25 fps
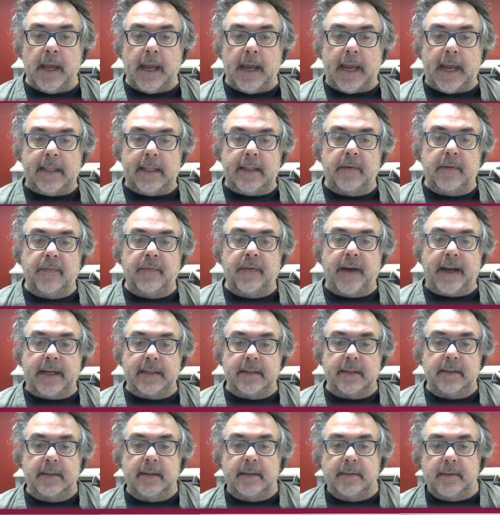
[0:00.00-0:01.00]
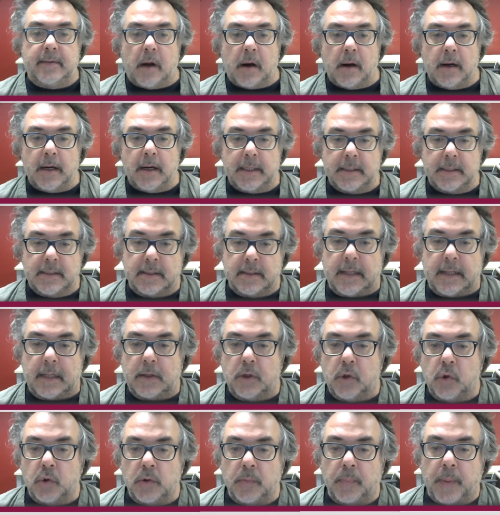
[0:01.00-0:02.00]
and affect the targets that
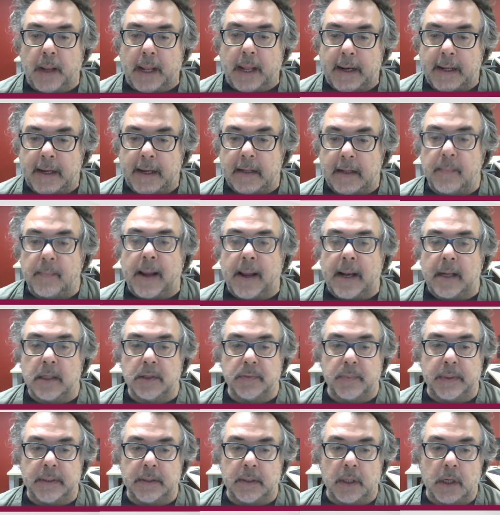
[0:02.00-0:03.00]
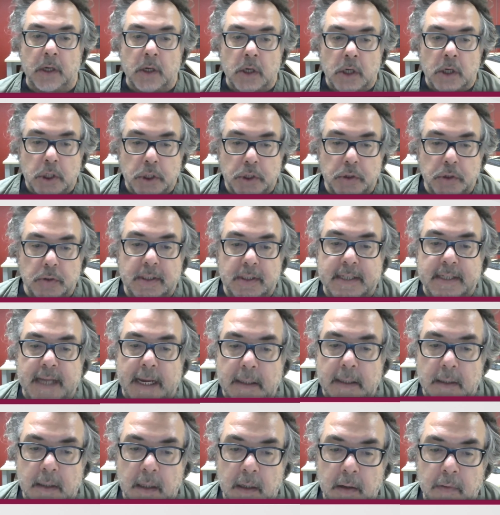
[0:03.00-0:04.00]
good planning and management should
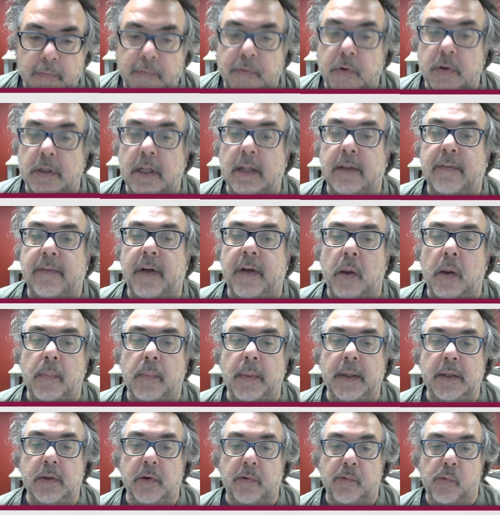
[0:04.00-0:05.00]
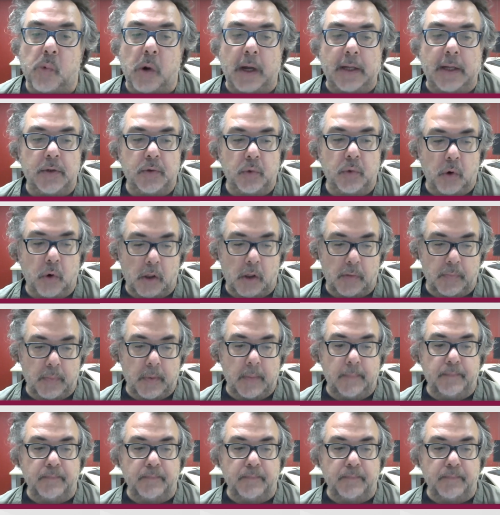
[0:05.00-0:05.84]
set for the development of wine tourism.